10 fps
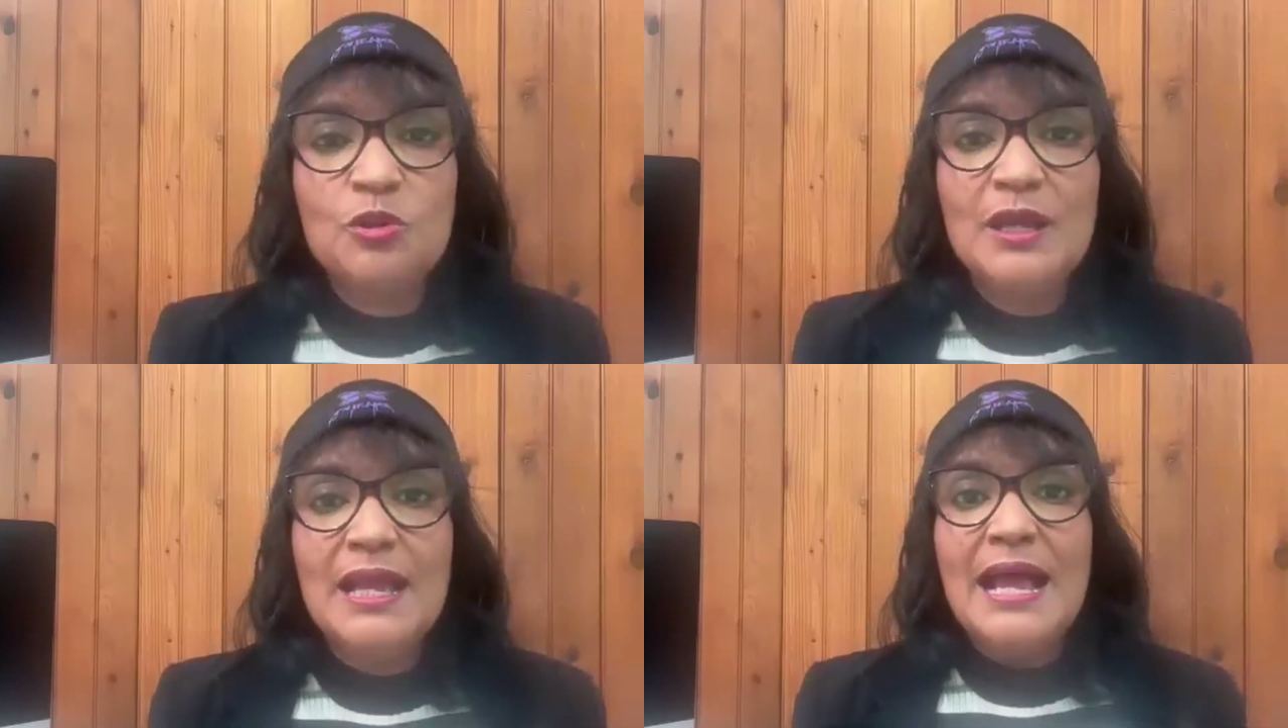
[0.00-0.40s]

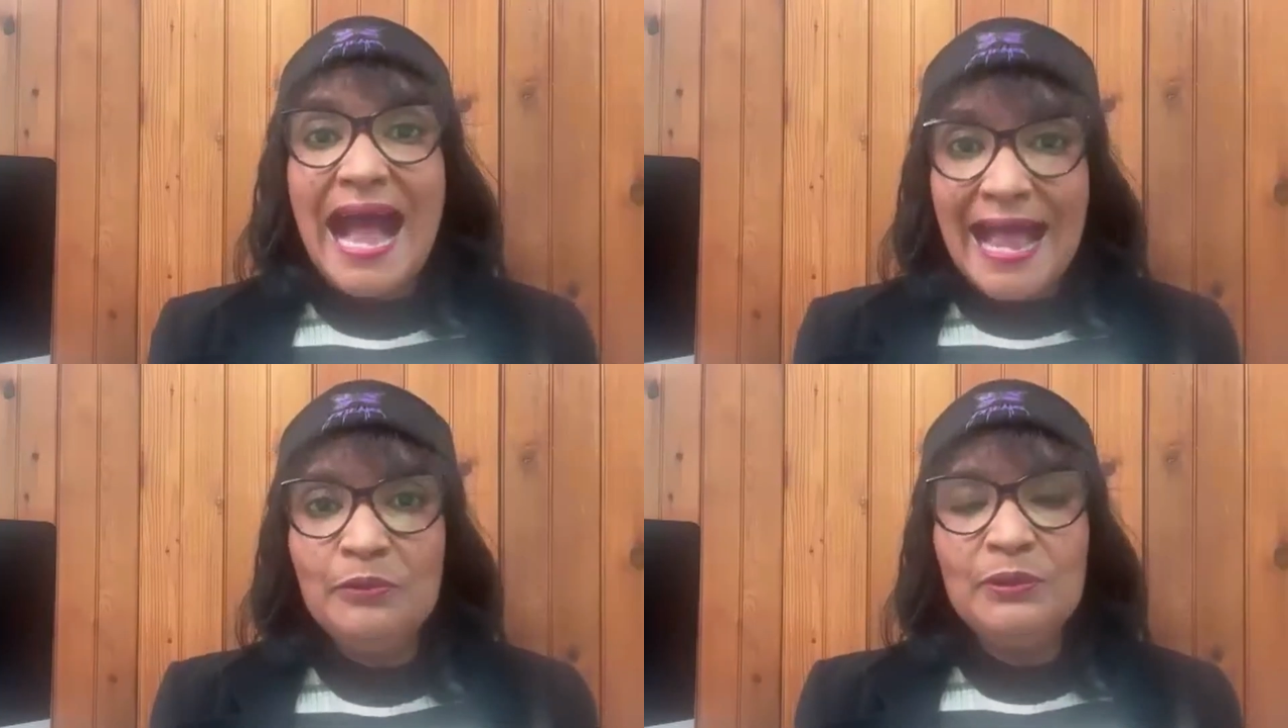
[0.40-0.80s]
So
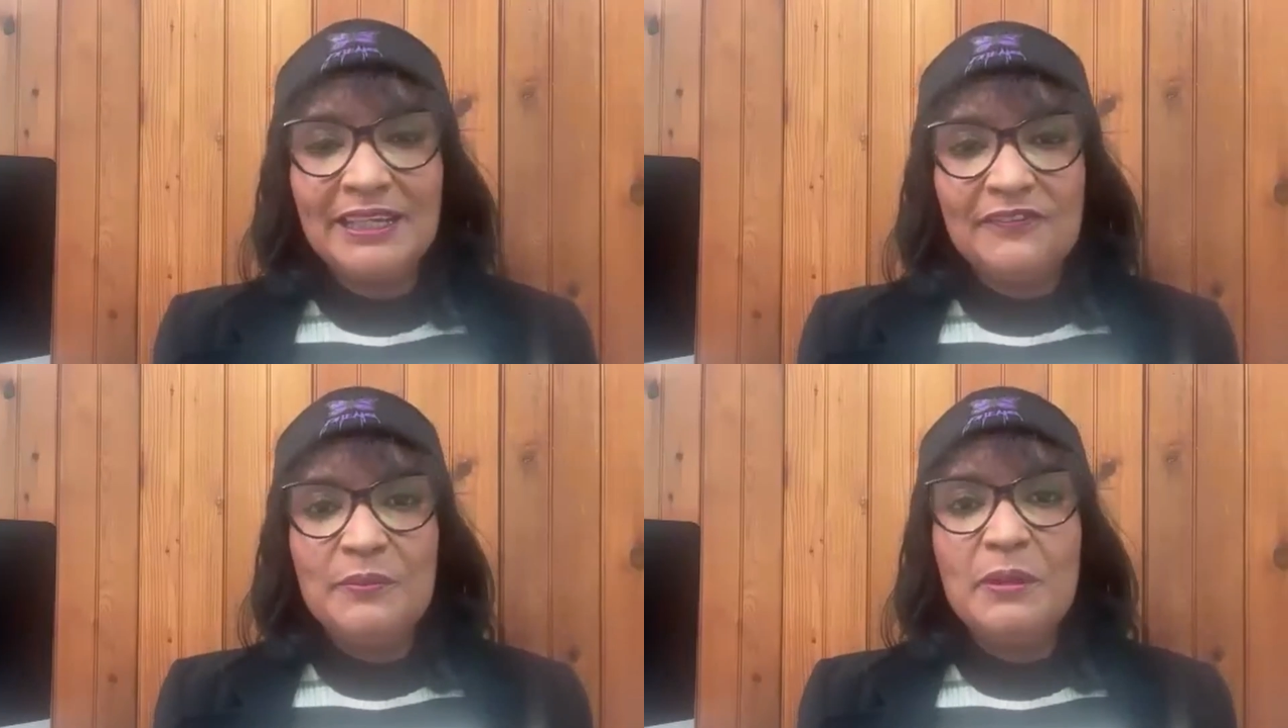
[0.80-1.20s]
I will
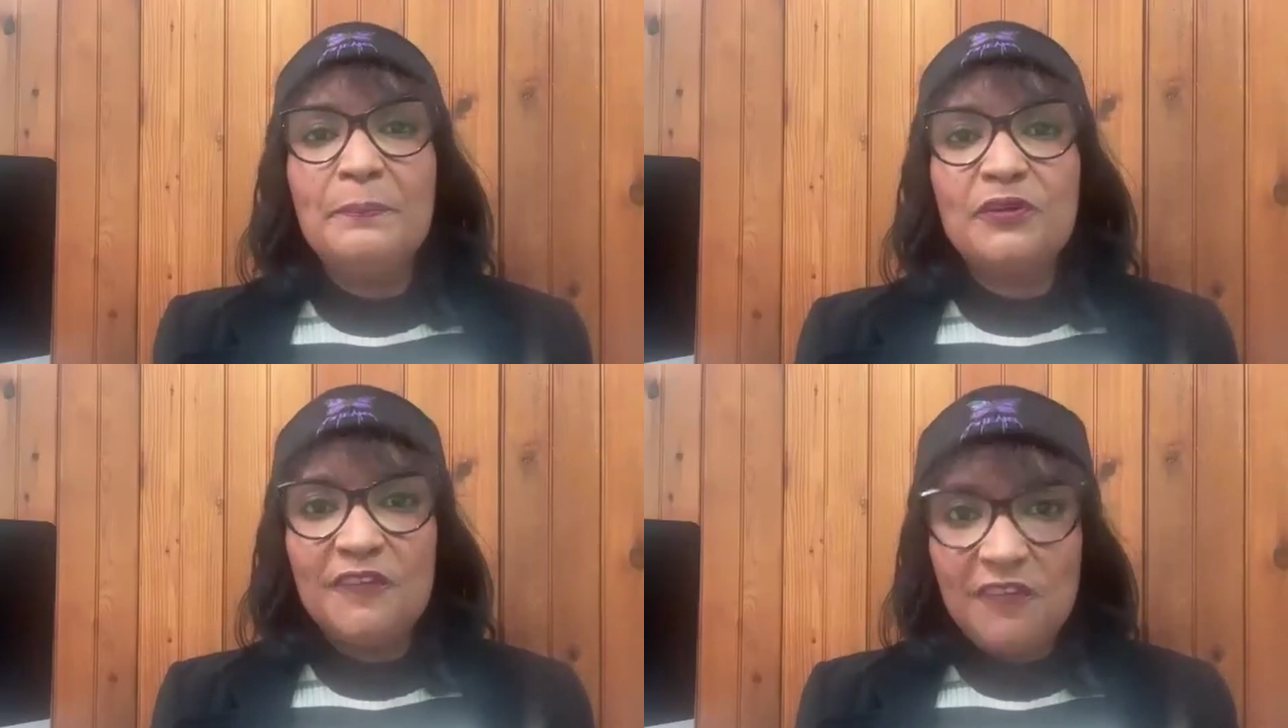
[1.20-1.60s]
give him
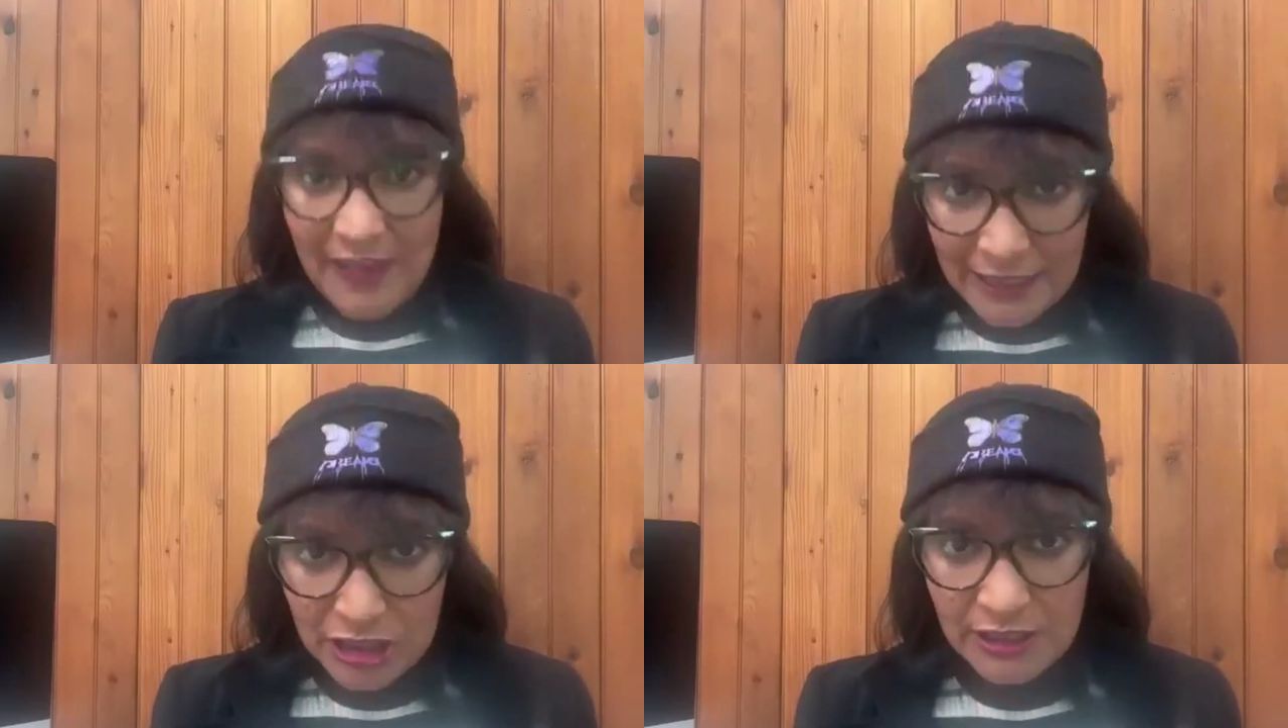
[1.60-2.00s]
a
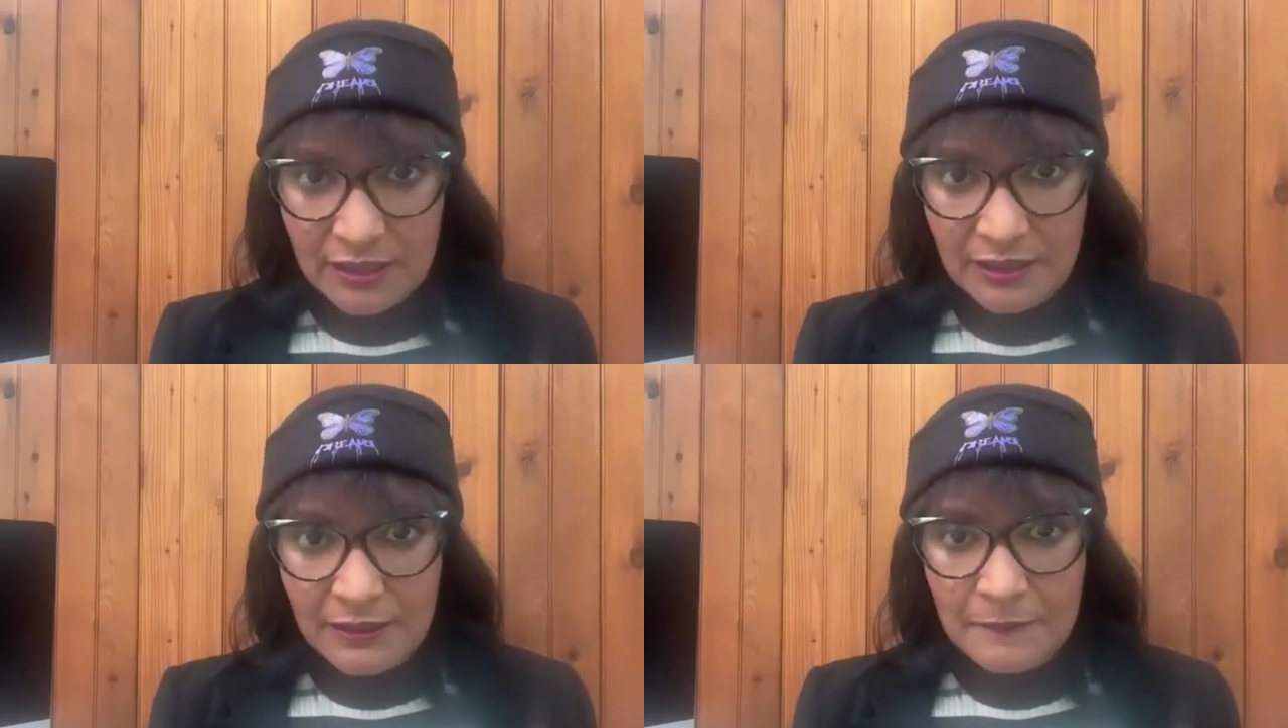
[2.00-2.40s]

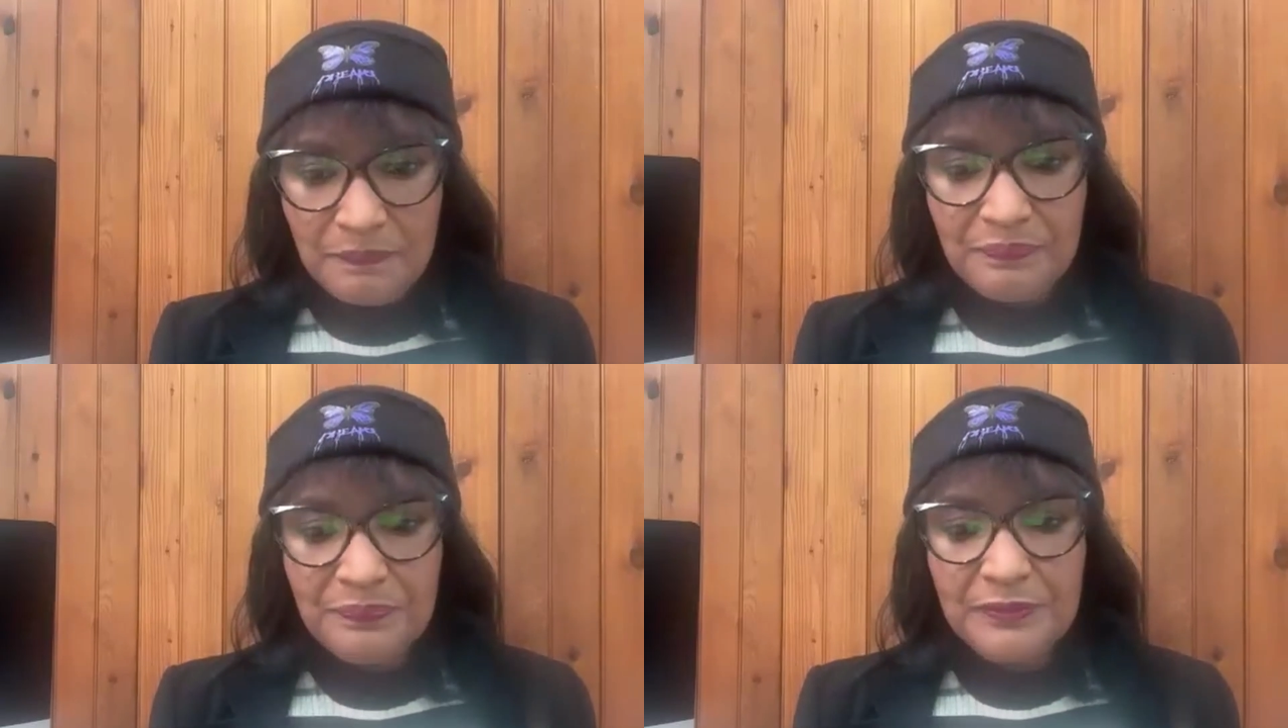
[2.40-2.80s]
professional